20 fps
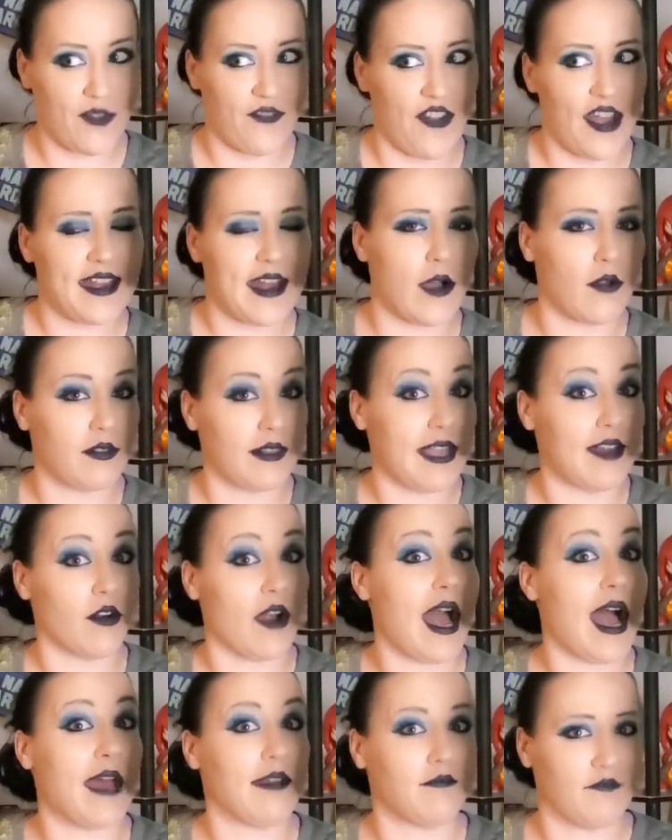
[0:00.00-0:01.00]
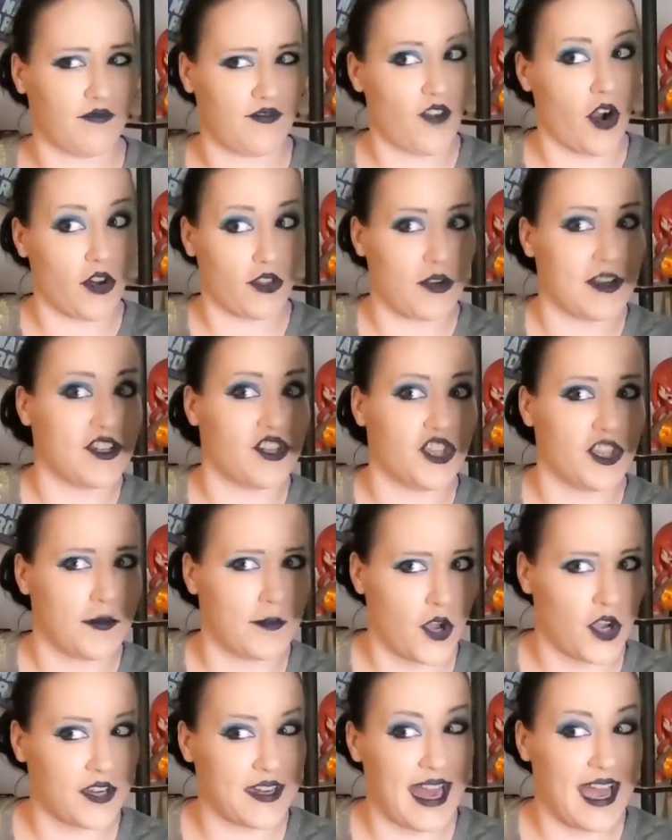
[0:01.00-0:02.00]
find out later on, farther into the book,